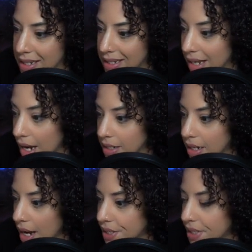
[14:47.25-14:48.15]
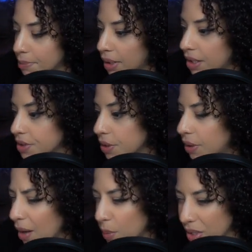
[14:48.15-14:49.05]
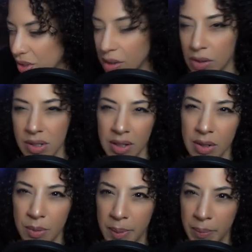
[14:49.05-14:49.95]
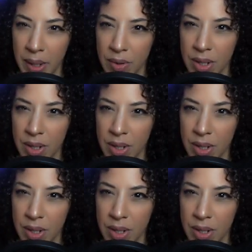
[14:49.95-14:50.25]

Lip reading: Size guide is small, so I wish it looked a little bit better.